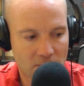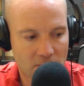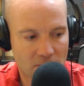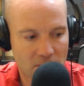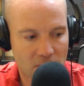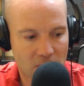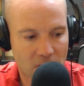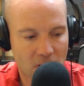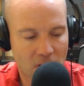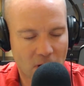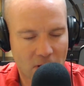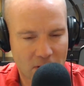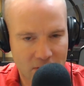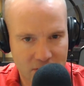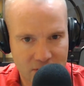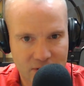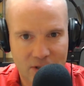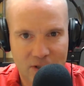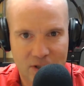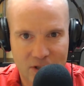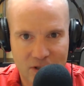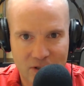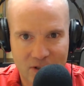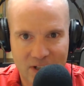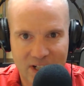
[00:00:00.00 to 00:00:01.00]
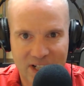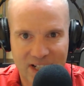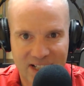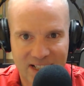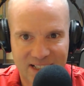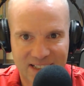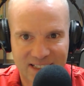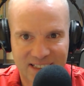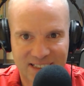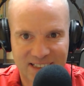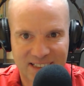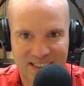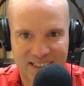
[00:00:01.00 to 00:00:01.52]
Heart surgery.
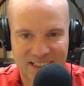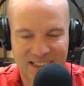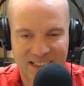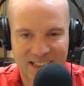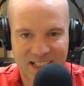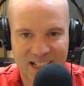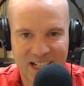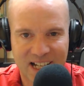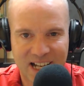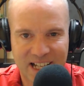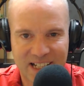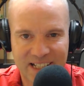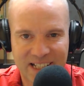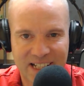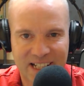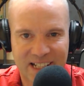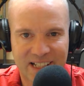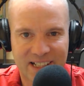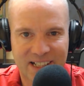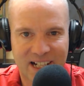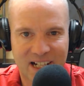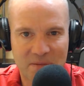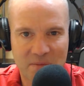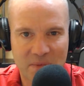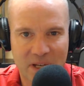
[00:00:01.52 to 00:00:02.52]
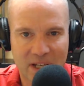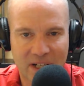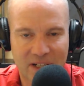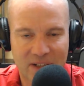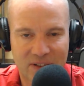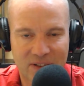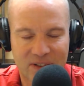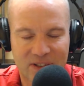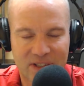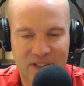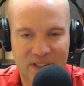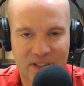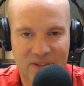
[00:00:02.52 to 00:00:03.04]
And yet I made it
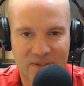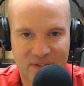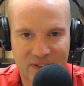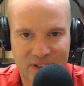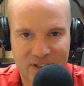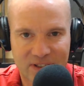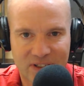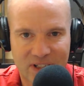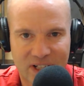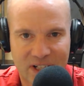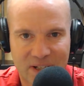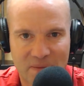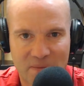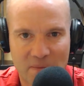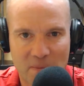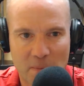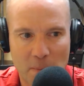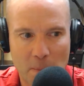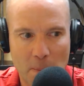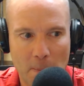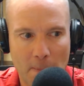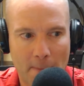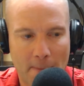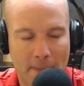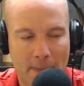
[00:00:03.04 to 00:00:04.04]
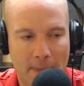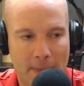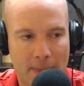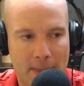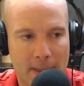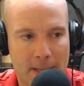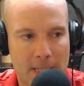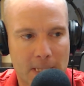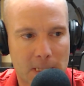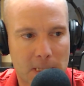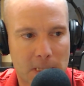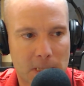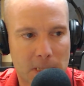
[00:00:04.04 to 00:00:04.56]
through the infantry,
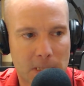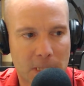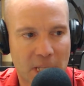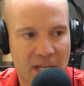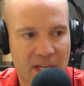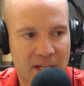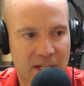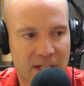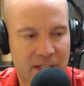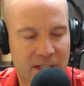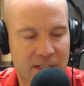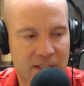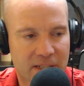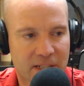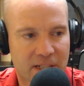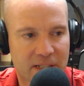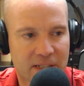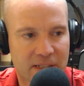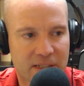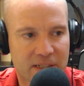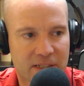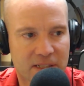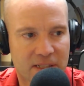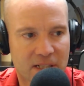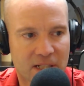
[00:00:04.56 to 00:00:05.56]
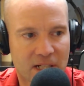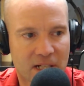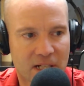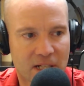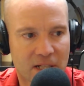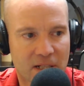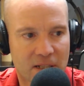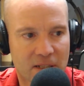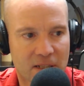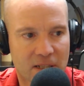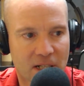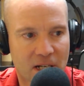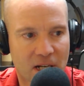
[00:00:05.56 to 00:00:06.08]
thinking that
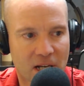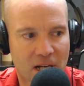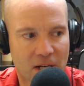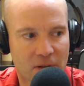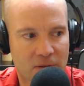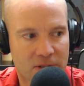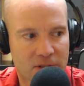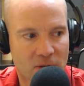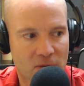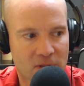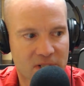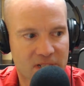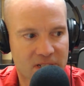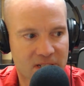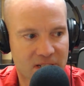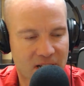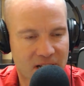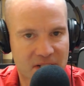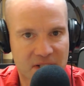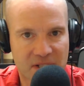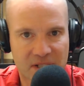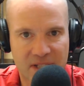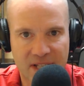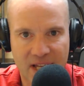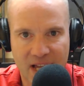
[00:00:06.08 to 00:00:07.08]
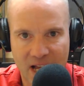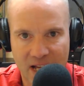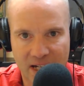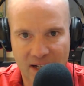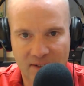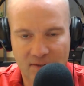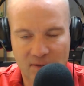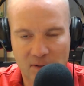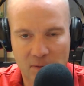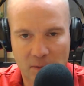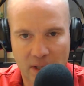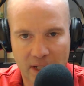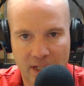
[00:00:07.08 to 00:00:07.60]
I was always less than
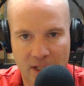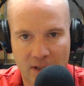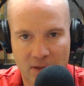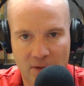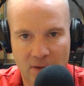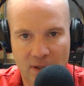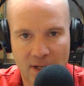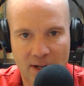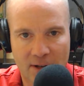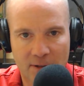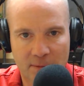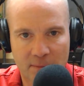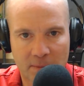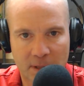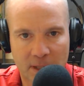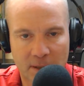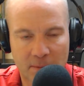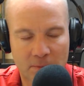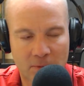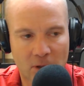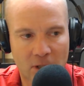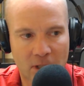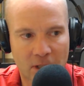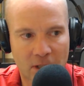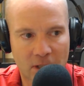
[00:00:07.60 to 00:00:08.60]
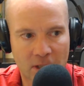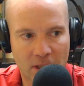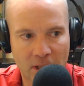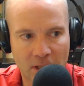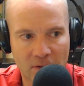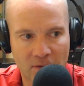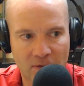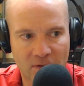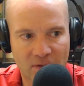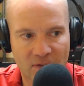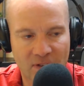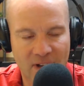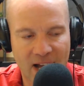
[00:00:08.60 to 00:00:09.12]
everybody around me, when
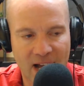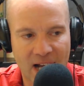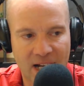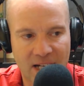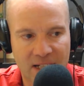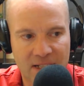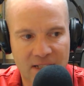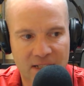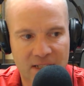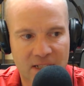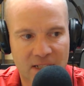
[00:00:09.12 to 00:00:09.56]
in fact